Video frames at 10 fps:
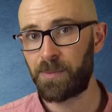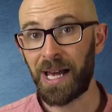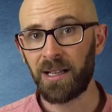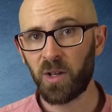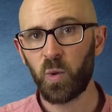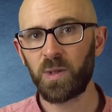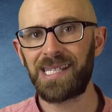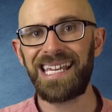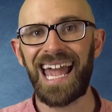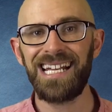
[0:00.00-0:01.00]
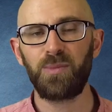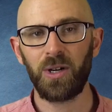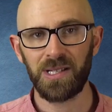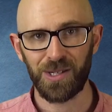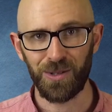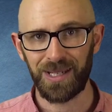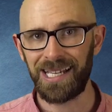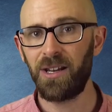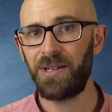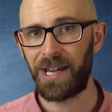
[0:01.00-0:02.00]
spell called the eight point two
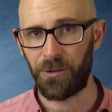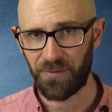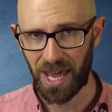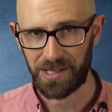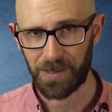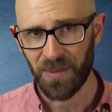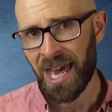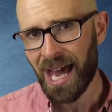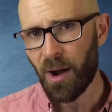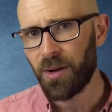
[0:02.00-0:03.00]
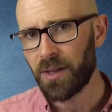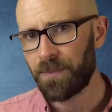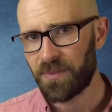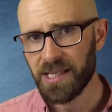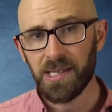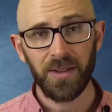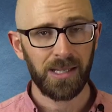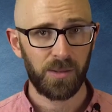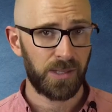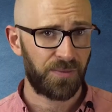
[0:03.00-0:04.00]
kilo year event. However, this
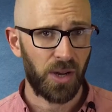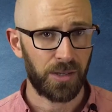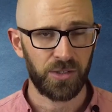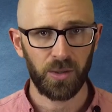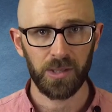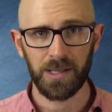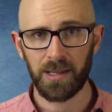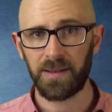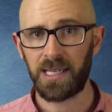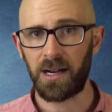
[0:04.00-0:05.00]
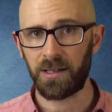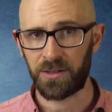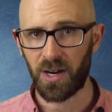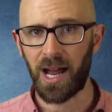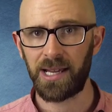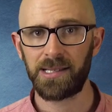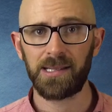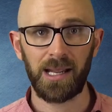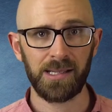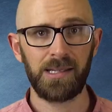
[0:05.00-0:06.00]
event was far shorter than the Younger Dryas,
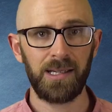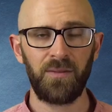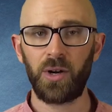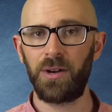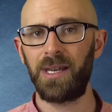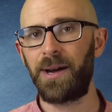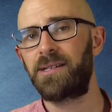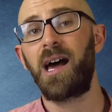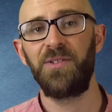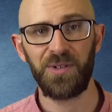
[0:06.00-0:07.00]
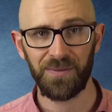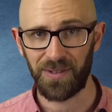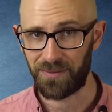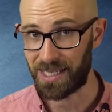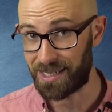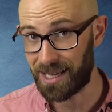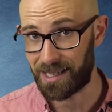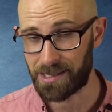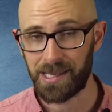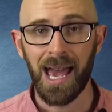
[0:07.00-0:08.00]
lasting for only about one hundred fifty
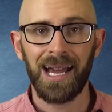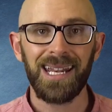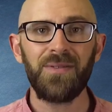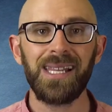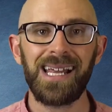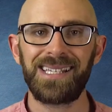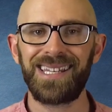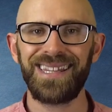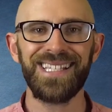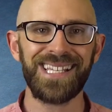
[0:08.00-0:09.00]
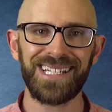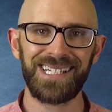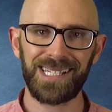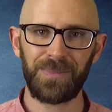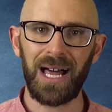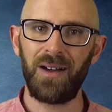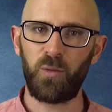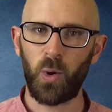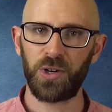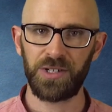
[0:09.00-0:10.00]
years. Nevertheless, this sudden supply of
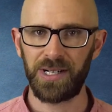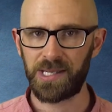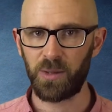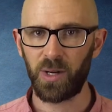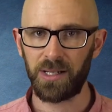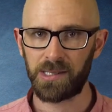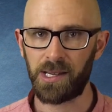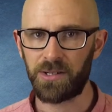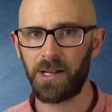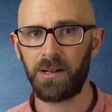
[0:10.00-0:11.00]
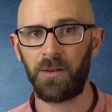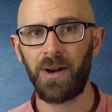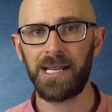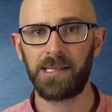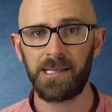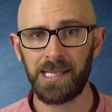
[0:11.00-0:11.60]
water into the world's ocean raised